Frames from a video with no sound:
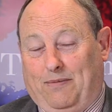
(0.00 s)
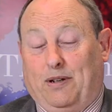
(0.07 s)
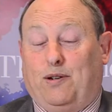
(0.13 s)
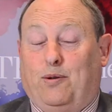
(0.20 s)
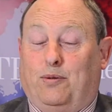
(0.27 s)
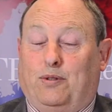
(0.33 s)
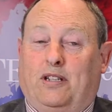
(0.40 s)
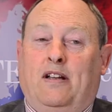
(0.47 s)
But of
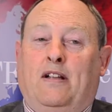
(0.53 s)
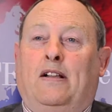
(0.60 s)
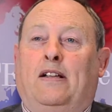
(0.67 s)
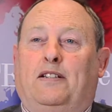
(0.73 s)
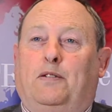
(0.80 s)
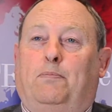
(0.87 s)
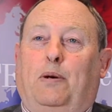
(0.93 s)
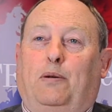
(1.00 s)
course,
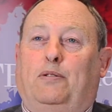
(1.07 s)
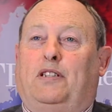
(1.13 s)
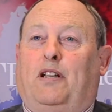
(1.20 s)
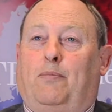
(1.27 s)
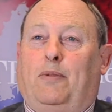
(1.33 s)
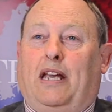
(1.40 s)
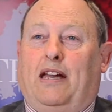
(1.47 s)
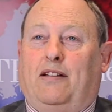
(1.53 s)
to build
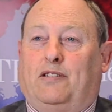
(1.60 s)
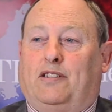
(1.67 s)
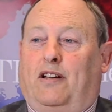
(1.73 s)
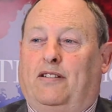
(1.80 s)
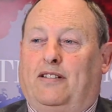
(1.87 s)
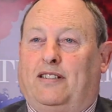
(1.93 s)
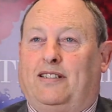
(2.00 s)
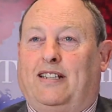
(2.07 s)
something
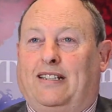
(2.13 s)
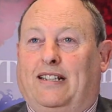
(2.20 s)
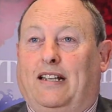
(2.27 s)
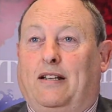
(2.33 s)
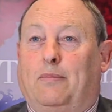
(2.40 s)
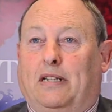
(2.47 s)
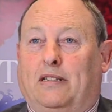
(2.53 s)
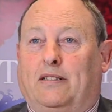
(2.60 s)
outside the city
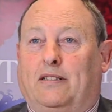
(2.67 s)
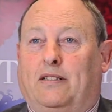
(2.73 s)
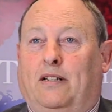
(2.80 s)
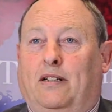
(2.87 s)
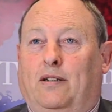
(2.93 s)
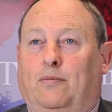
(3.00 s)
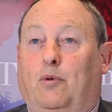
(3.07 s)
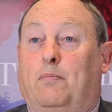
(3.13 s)
limits
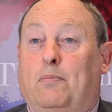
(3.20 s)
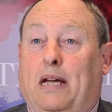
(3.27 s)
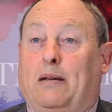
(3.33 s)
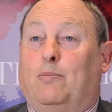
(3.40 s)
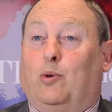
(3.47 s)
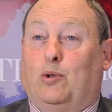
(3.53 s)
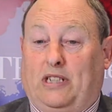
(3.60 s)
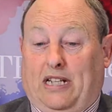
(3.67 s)
would
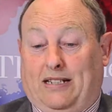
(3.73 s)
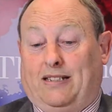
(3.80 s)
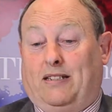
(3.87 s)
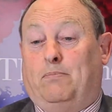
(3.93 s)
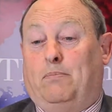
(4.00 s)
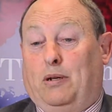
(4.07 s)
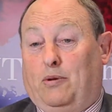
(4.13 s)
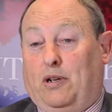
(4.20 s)
make more sense
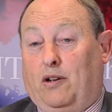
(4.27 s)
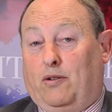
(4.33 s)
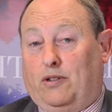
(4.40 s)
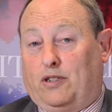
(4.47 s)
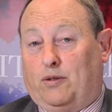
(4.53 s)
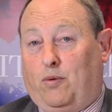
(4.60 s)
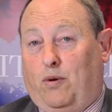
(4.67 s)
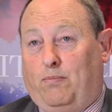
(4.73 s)
than building on the
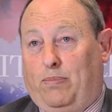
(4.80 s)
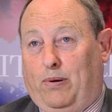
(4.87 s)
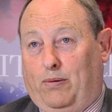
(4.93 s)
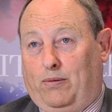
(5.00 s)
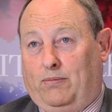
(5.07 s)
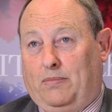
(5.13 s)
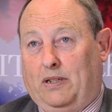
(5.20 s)
Swan Pool,